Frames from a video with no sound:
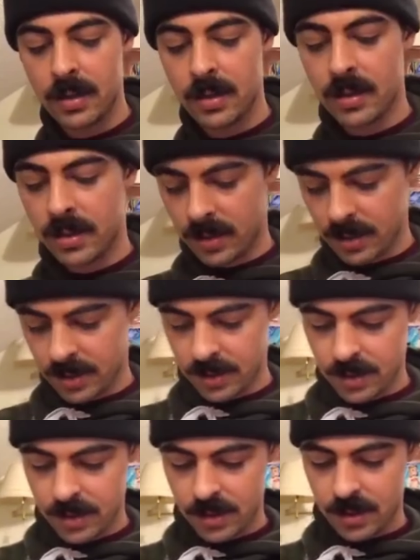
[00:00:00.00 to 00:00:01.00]

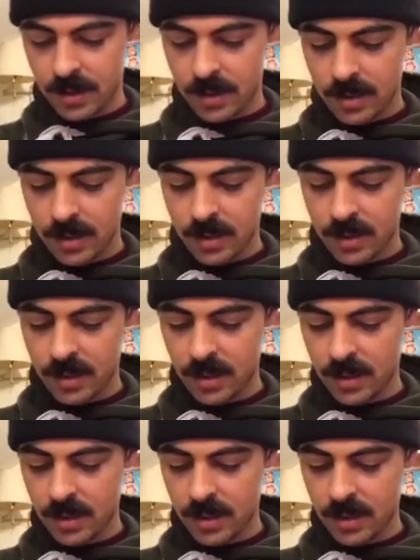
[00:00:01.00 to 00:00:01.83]
(no one is talking)